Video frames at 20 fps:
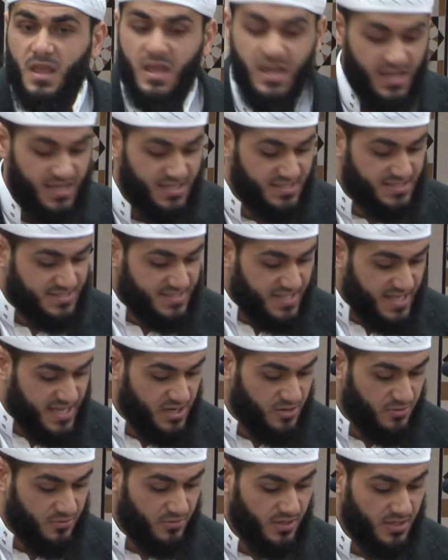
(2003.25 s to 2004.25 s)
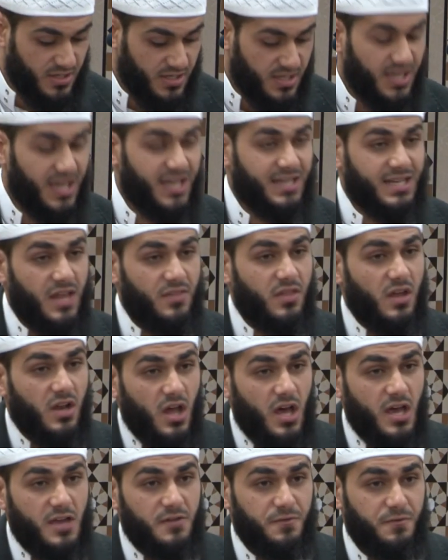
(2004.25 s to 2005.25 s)
Is there another
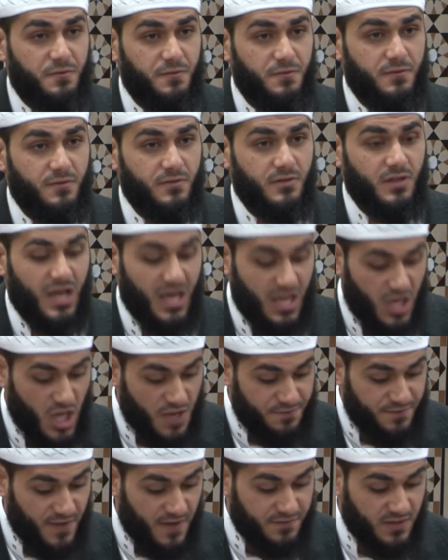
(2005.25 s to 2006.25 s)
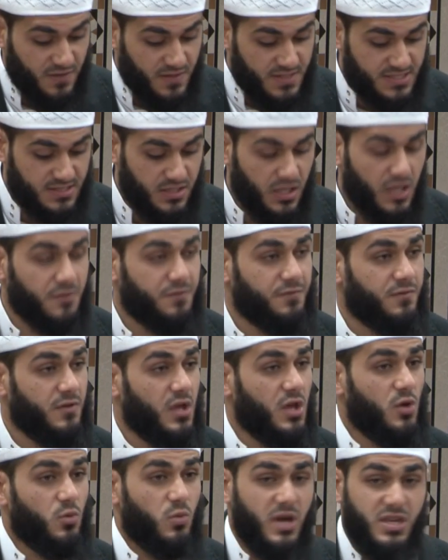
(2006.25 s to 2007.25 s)
life, a life after this life,
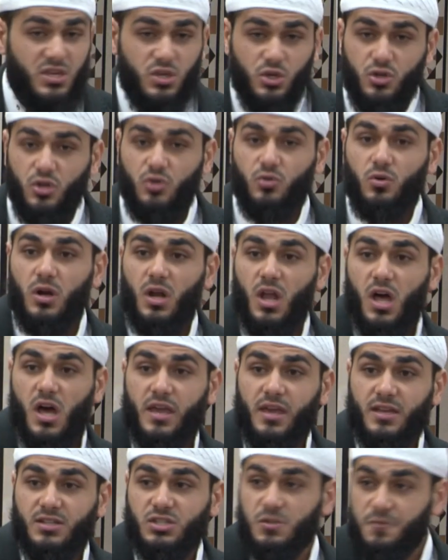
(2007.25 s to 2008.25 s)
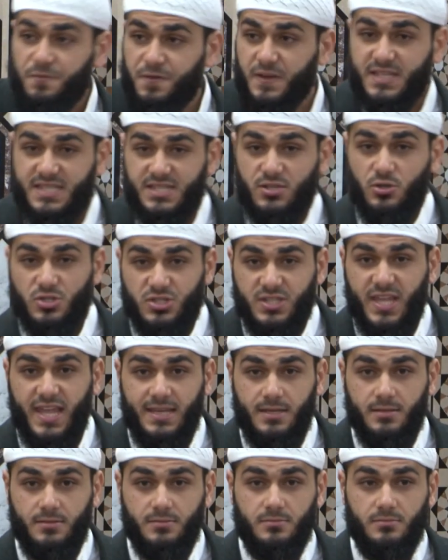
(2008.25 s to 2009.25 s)
where you can rely on to fix your
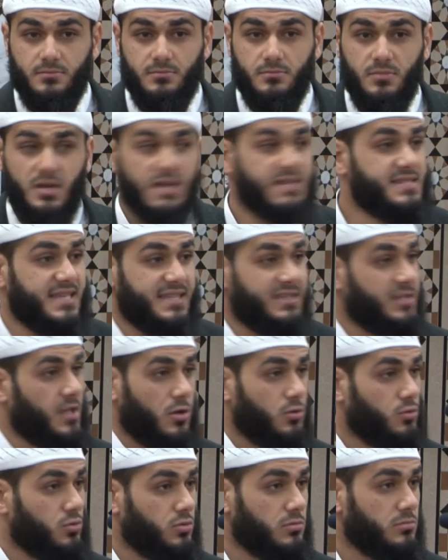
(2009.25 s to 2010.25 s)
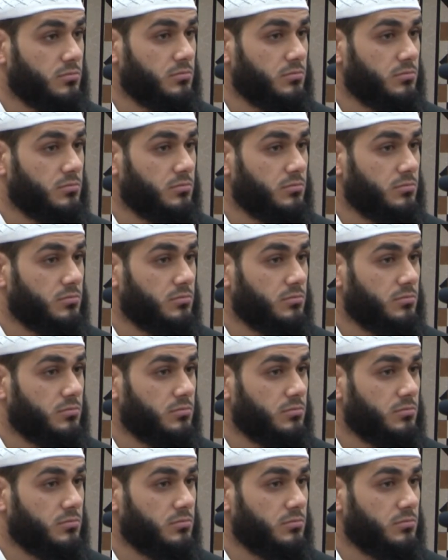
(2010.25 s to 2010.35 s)
state? He said, no.